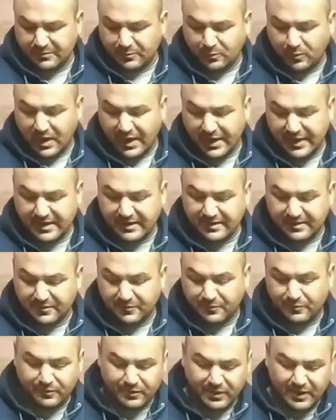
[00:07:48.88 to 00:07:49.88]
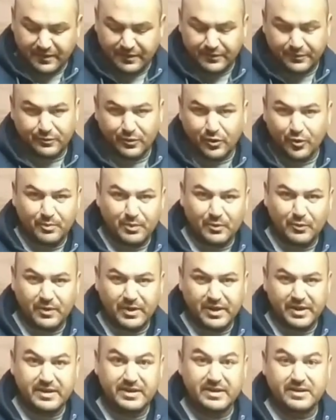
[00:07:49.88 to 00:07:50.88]
wind the rope
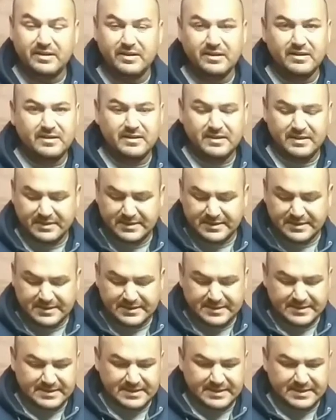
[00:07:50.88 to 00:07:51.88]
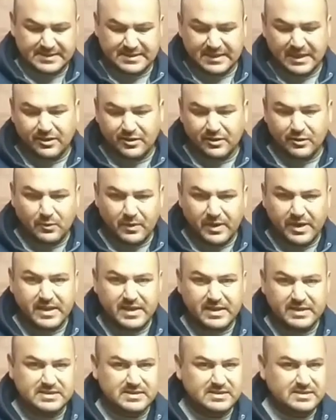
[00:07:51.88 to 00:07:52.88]
away, and that's out of the way.
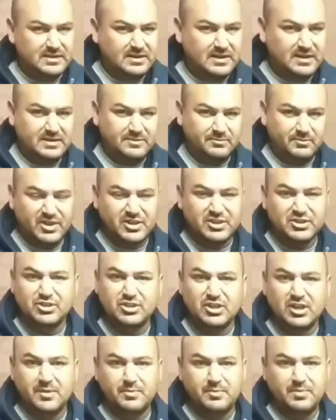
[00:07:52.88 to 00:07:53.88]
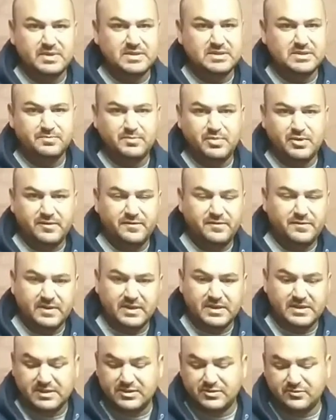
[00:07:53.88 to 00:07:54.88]
It's not bunched up. It's
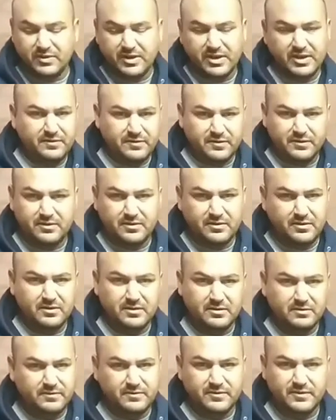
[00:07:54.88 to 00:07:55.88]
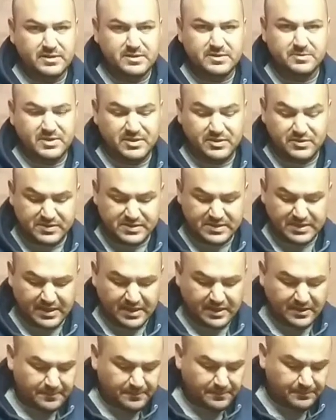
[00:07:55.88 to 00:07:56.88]
perfect. It's ready for it to be used
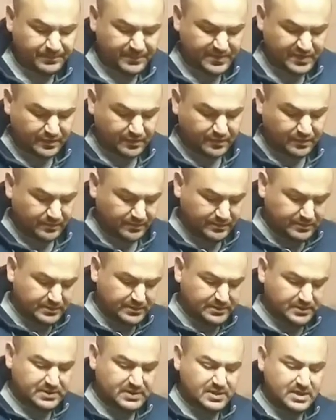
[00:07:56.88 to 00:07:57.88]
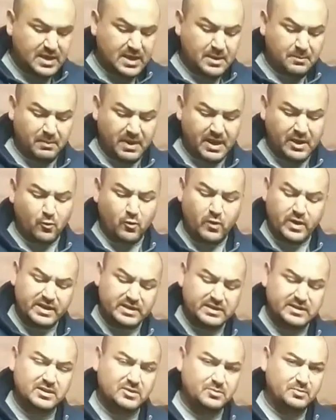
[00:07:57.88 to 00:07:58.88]
again. So, might weigh
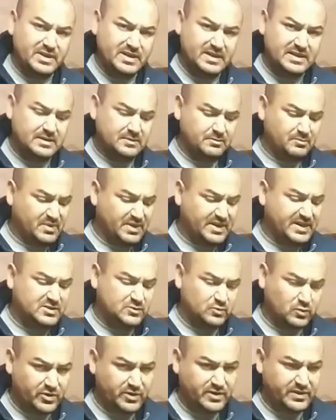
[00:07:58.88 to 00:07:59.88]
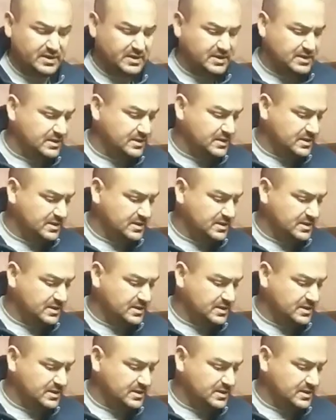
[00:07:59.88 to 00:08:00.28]
a little bit, but it's worth it.